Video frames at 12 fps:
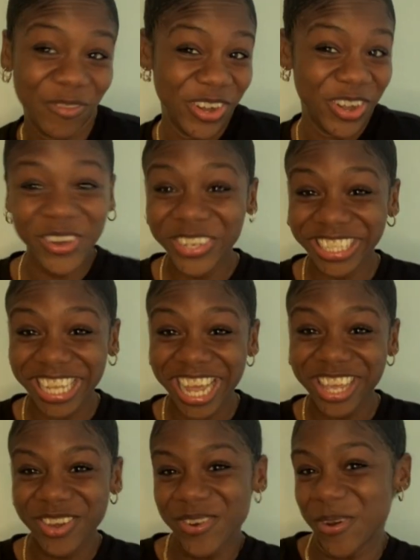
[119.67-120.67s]
But those
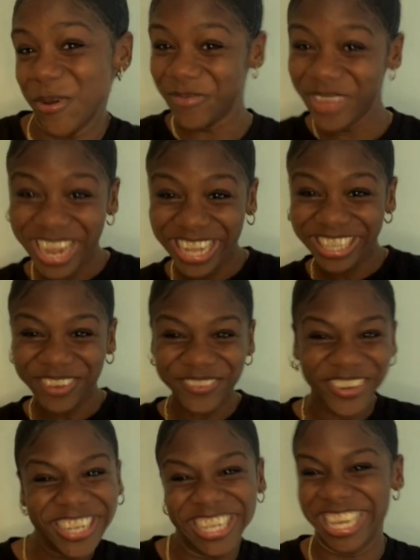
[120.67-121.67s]
not you. They on
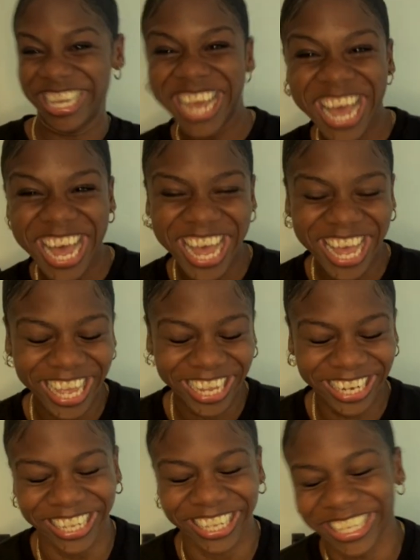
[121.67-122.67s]
not tap you can't